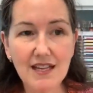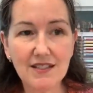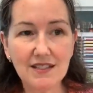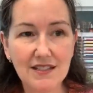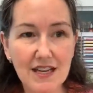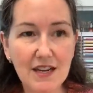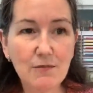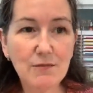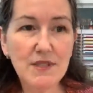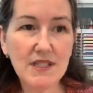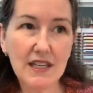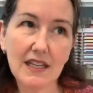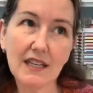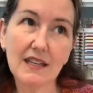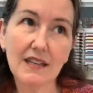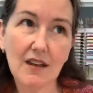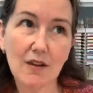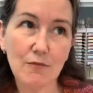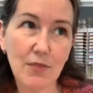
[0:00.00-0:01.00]
stamps,
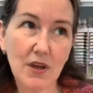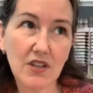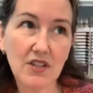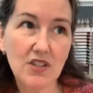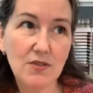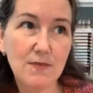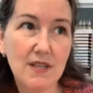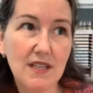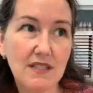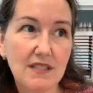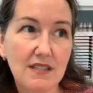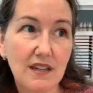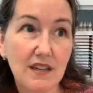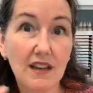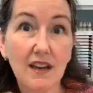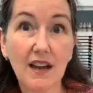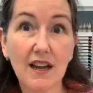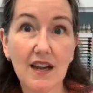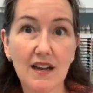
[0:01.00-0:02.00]
ink, embellishment,
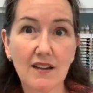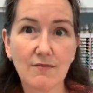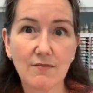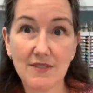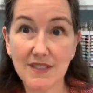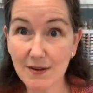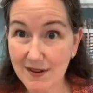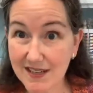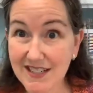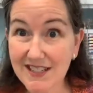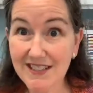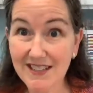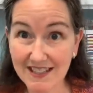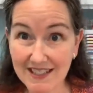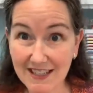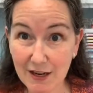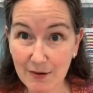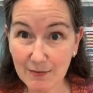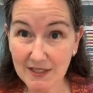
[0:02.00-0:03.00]
did I mention a
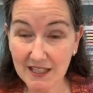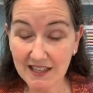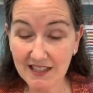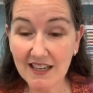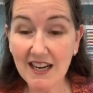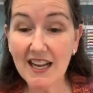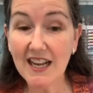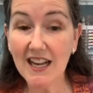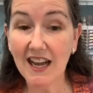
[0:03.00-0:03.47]
stamp set?